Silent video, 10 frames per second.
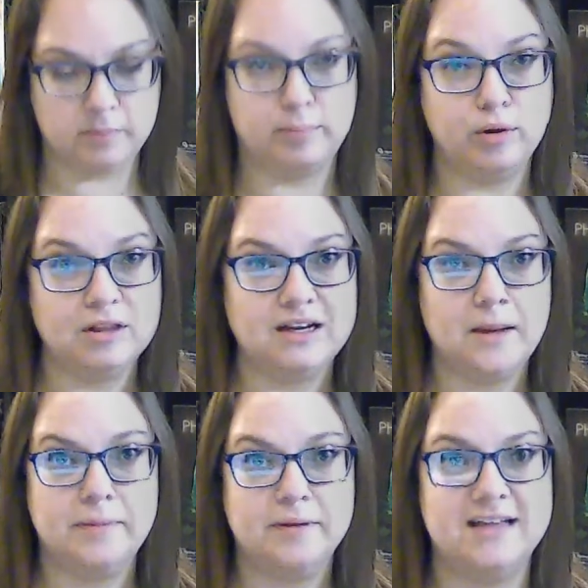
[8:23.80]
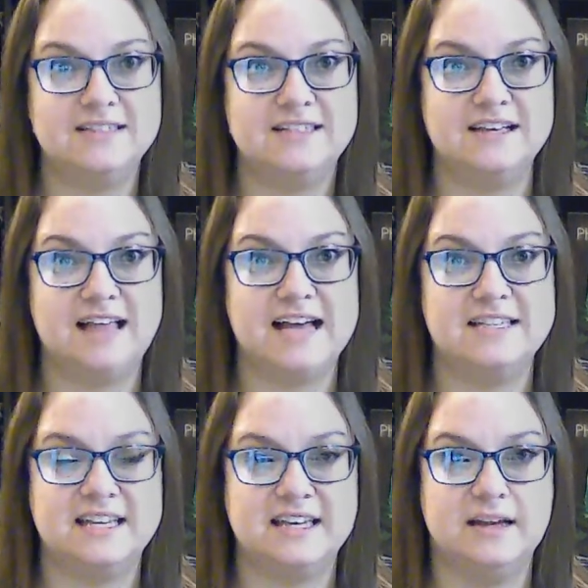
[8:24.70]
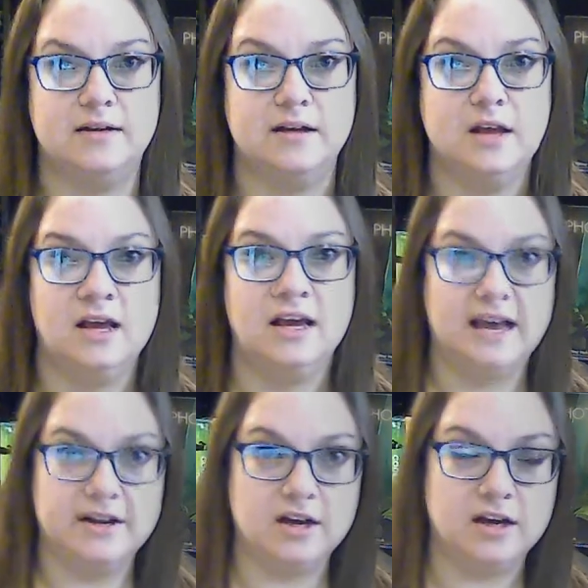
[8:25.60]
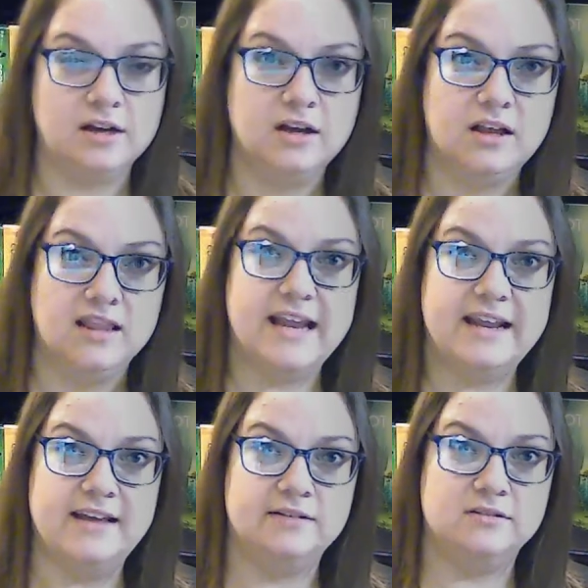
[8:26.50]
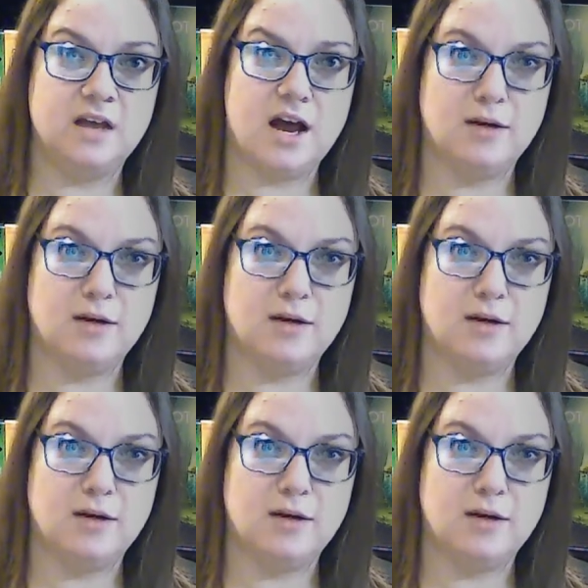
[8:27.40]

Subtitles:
pull it up against the elastic, and kind of let it